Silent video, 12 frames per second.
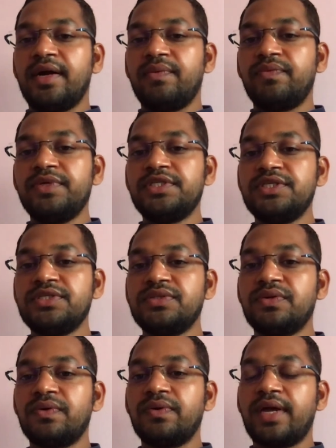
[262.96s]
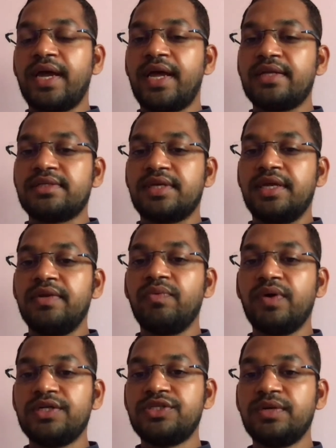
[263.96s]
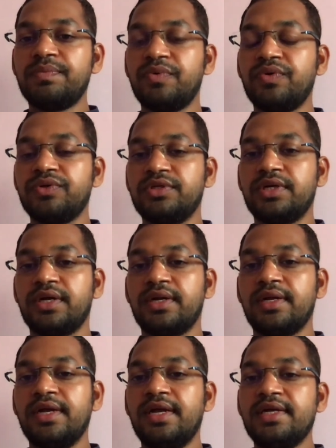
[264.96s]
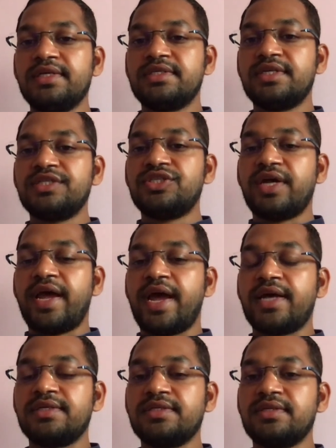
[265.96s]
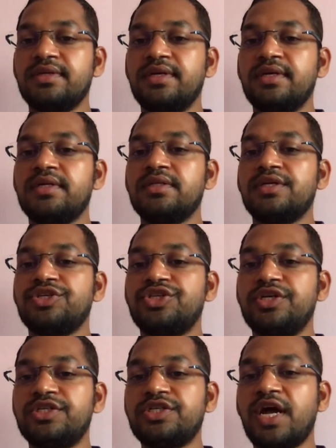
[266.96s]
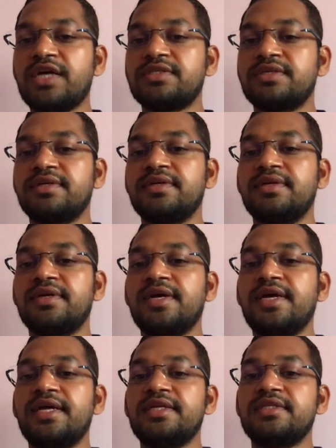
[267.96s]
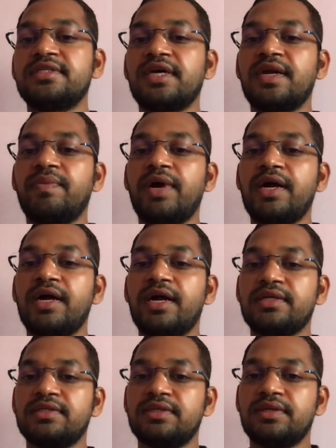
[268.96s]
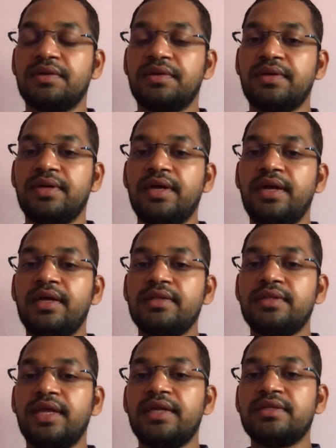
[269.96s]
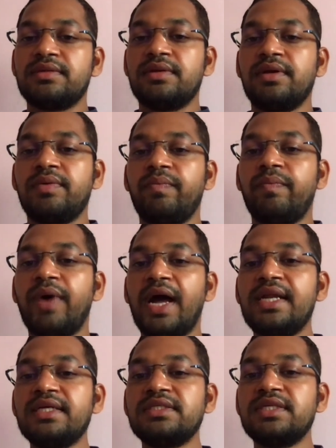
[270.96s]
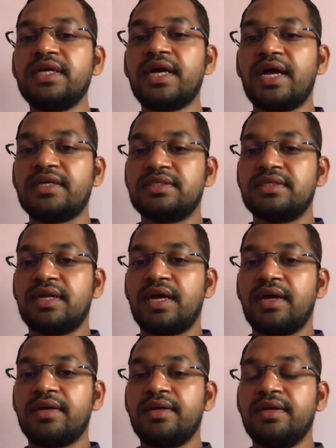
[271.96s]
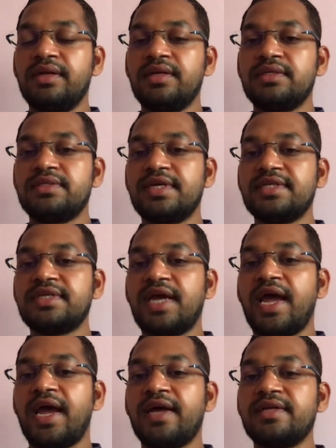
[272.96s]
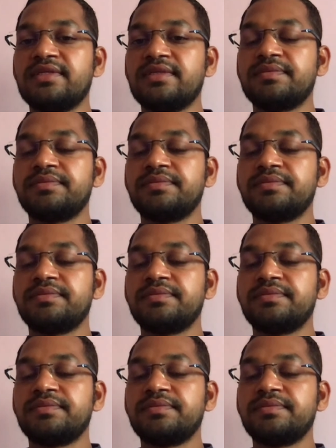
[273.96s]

which is known as the inversion posture such as the Shirshasana, Sarvangasana. Then balancing asana such as